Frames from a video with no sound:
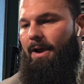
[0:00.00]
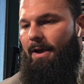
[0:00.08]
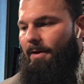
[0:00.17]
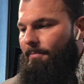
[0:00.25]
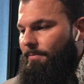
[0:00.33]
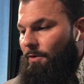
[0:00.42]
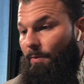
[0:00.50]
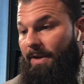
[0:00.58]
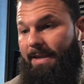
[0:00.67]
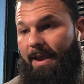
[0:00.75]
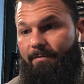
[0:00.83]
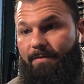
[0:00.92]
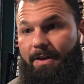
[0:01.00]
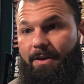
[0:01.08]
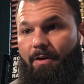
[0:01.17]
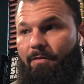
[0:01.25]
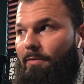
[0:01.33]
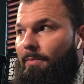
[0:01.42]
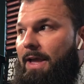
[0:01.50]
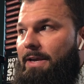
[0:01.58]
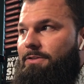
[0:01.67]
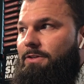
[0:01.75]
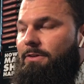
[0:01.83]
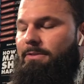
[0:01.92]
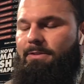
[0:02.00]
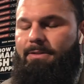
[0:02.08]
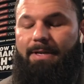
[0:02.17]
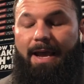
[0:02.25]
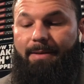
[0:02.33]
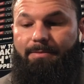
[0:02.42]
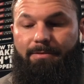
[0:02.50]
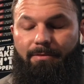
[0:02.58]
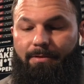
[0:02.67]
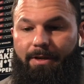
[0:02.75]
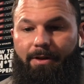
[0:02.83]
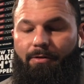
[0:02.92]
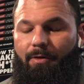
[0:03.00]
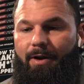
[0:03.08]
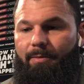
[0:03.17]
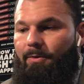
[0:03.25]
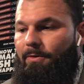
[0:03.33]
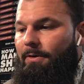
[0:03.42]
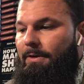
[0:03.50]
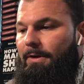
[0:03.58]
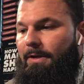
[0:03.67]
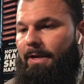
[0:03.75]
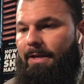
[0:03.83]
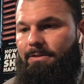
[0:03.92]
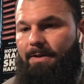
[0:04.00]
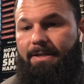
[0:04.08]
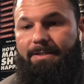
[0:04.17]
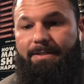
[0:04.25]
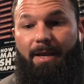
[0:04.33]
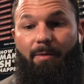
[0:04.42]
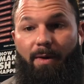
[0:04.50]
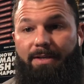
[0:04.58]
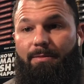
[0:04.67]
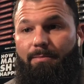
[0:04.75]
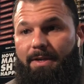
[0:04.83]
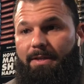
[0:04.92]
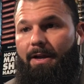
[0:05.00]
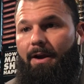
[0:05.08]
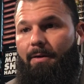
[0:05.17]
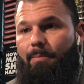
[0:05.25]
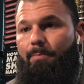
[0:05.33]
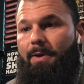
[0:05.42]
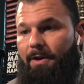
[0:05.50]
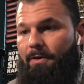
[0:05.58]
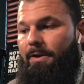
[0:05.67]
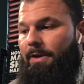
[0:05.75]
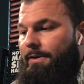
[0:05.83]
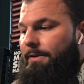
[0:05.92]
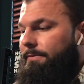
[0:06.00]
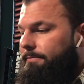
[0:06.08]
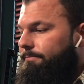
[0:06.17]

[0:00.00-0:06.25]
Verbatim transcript: Um, the recap video from last year is just absolutely incredible, and so I just can't wait to be there. Period.